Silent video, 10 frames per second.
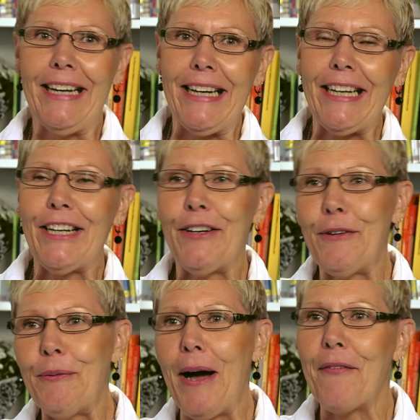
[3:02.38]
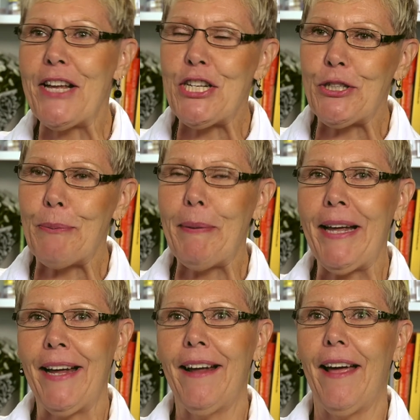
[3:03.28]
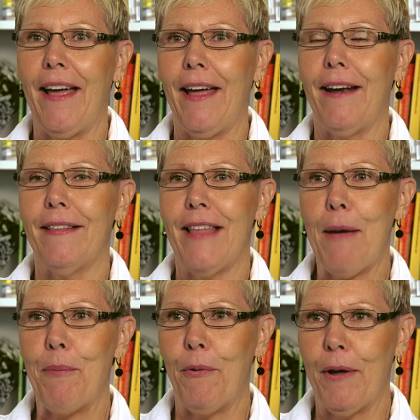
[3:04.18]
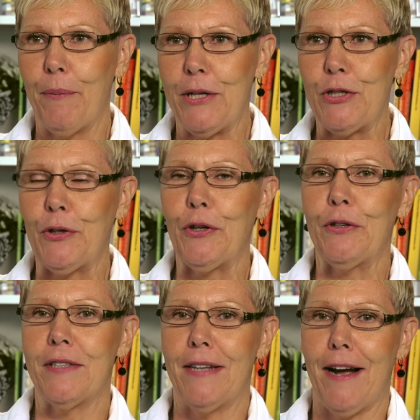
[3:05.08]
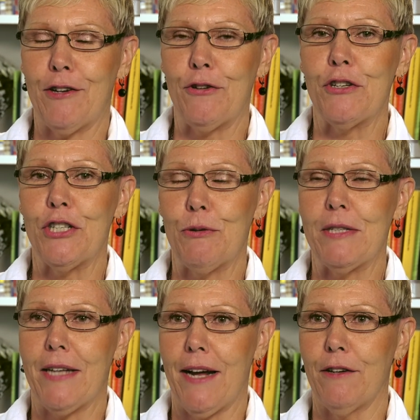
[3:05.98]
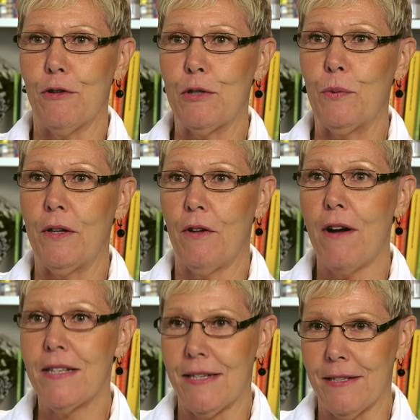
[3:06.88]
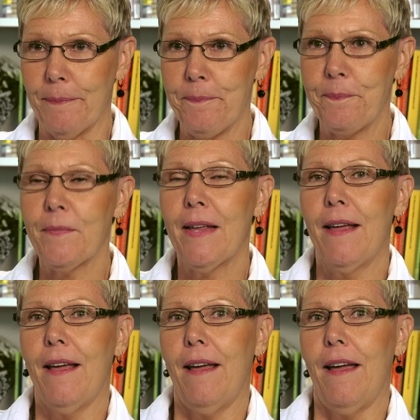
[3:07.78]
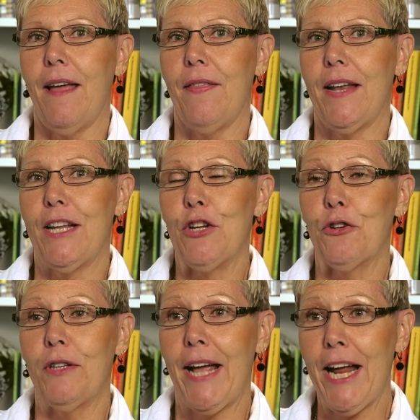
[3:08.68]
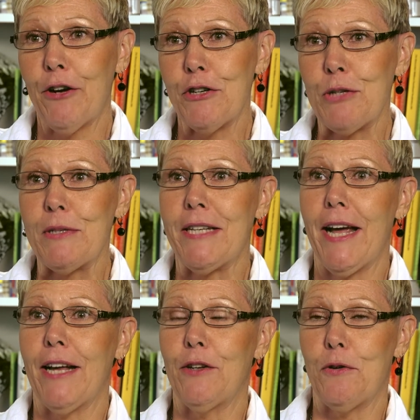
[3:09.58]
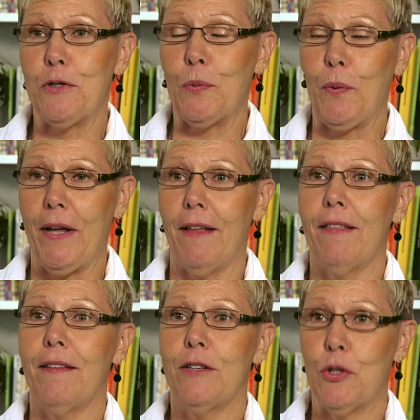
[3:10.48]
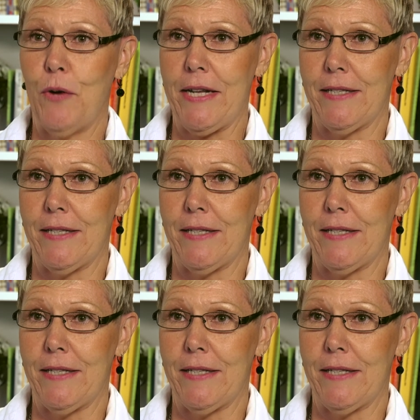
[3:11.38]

how they should be. And at that point, we took her to the doctor, and she was diagnosed with autism. And then a year later, she was diagnosed with Tourette